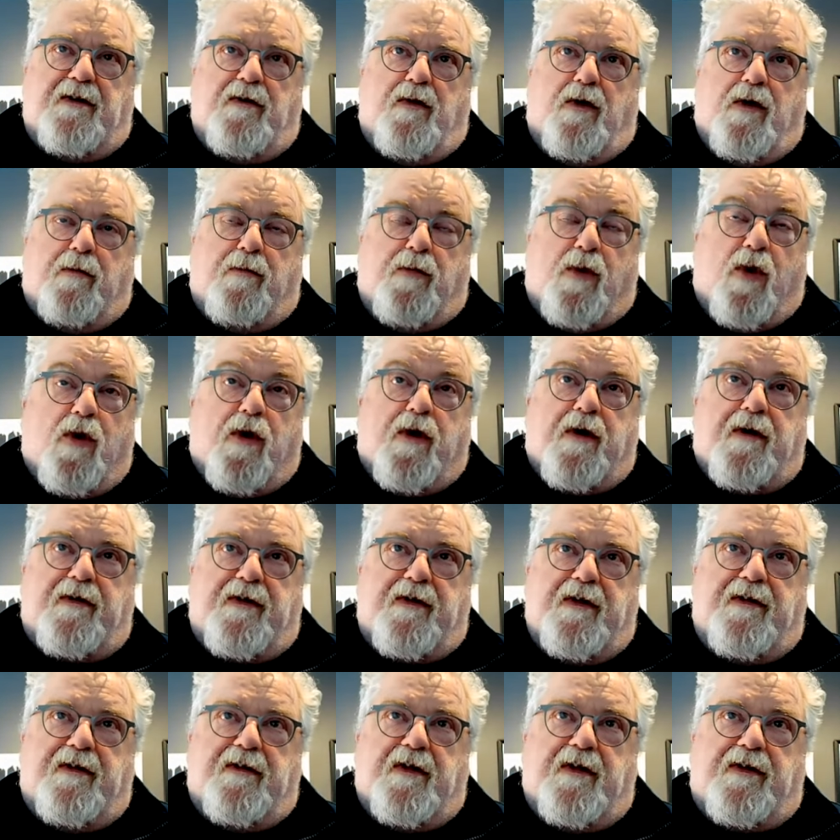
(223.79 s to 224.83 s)
or more
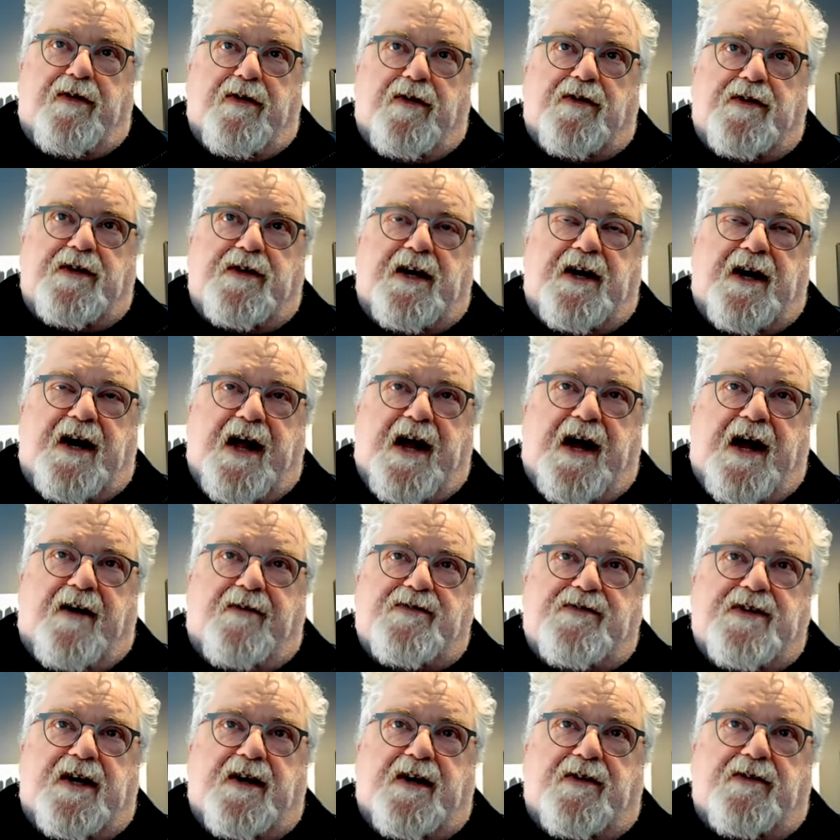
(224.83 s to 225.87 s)
than the 13.5
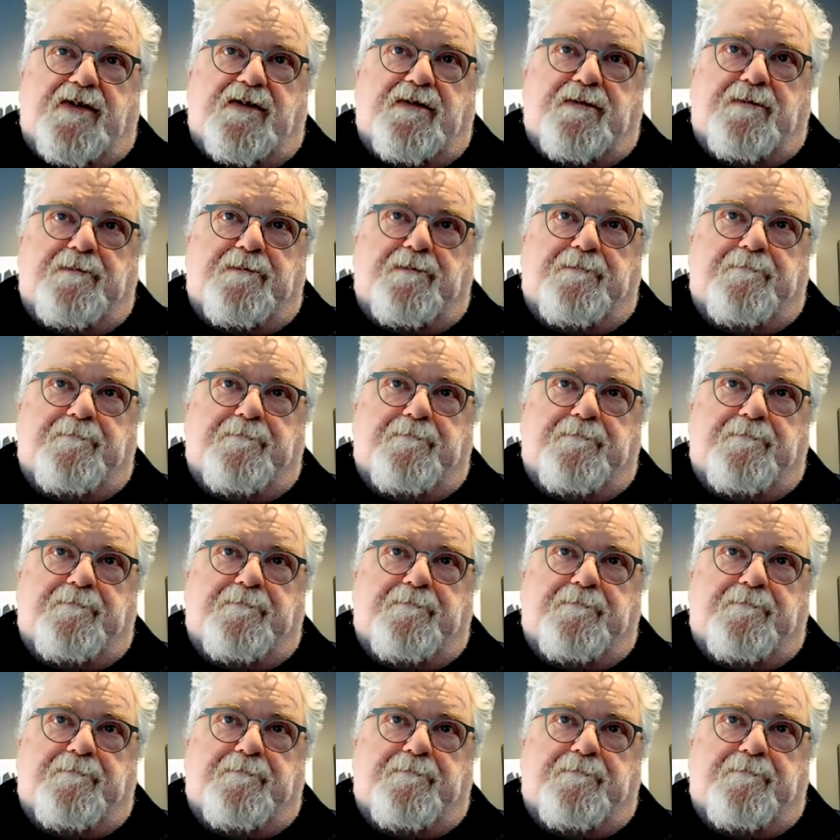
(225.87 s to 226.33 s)
cents.